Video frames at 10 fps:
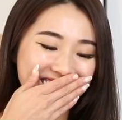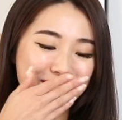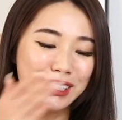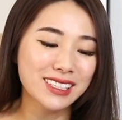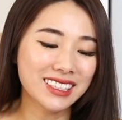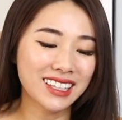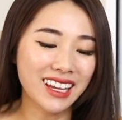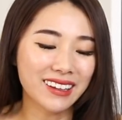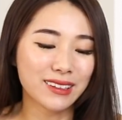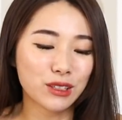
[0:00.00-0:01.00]
You should
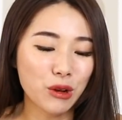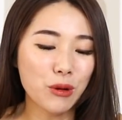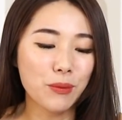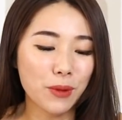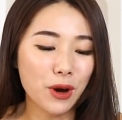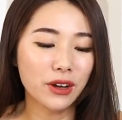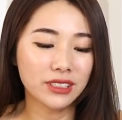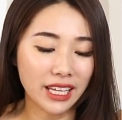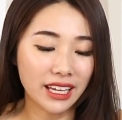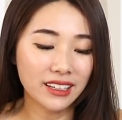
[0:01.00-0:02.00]
take no
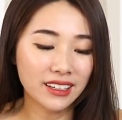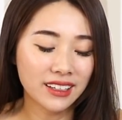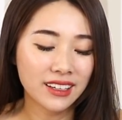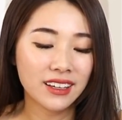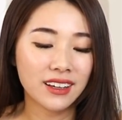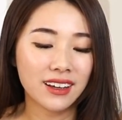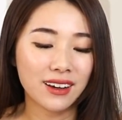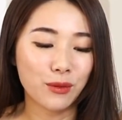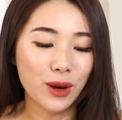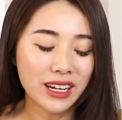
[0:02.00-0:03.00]
more than
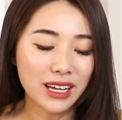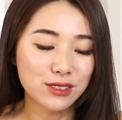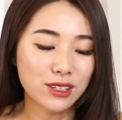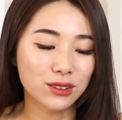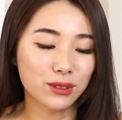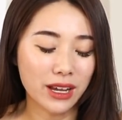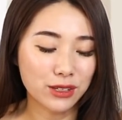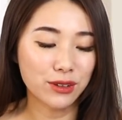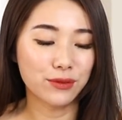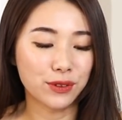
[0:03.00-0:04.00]
100 to
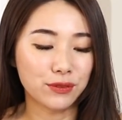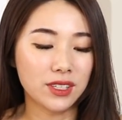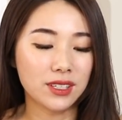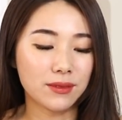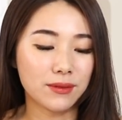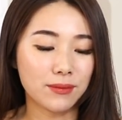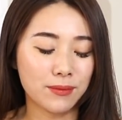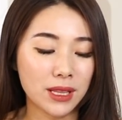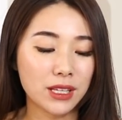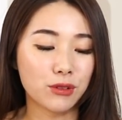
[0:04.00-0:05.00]
150
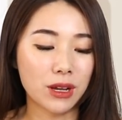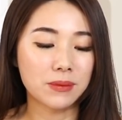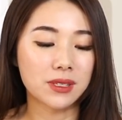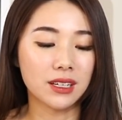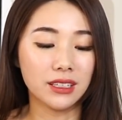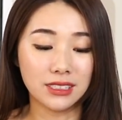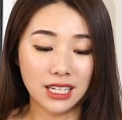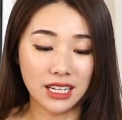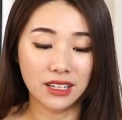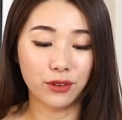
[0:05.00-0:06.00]
milligrams a
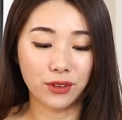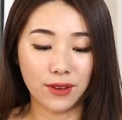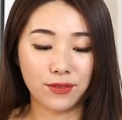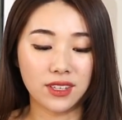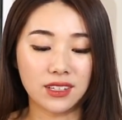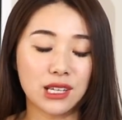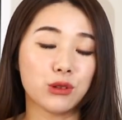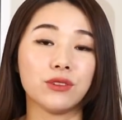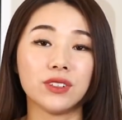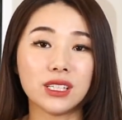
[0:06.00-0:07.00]
day of caffeine,
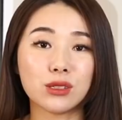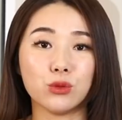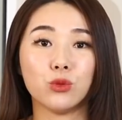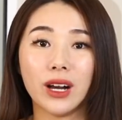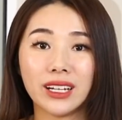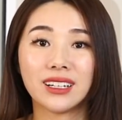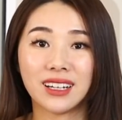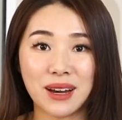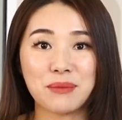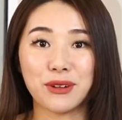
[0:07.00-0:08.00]
equivalent to 1
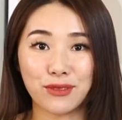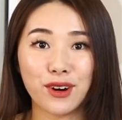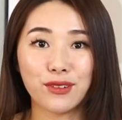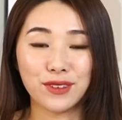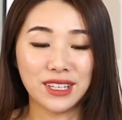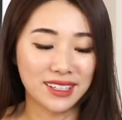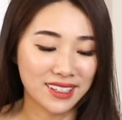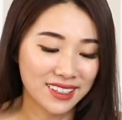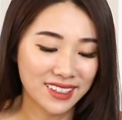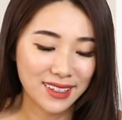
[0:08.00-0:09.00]
cup of coffee.
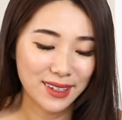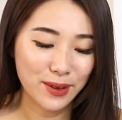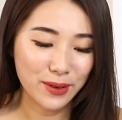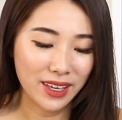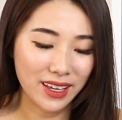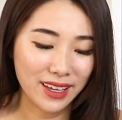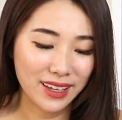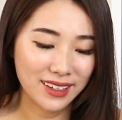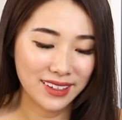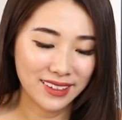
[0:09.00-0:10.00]

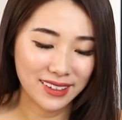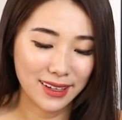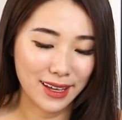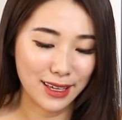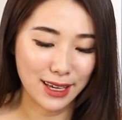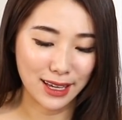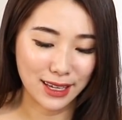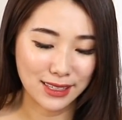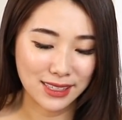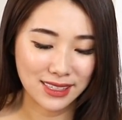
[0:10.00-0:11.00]
Okay. I
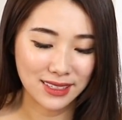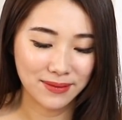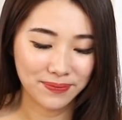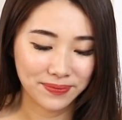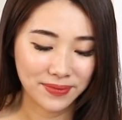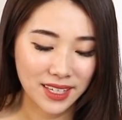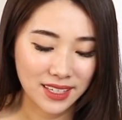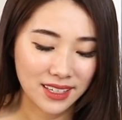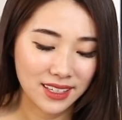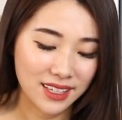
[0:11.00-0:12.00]
guess.
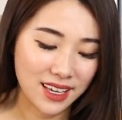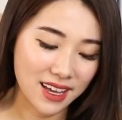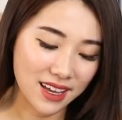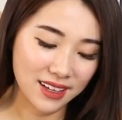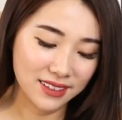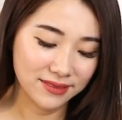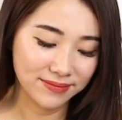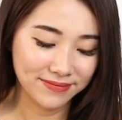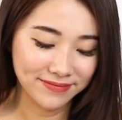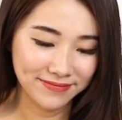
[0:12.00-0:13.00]
Yeah.
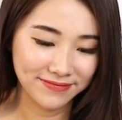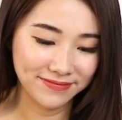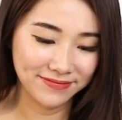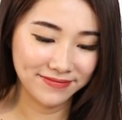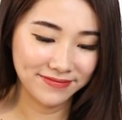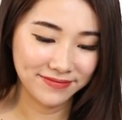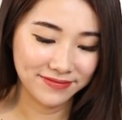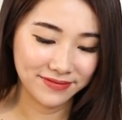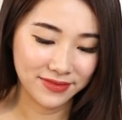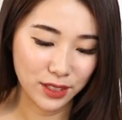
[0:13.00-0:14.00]

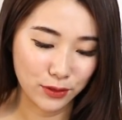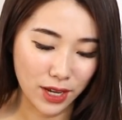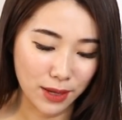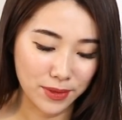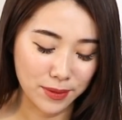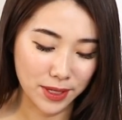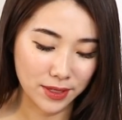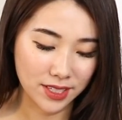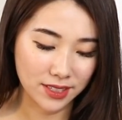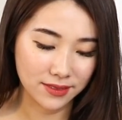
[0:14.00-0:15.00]
Not very happy
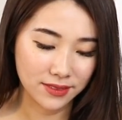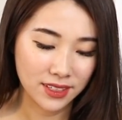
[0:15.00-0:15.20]
about it.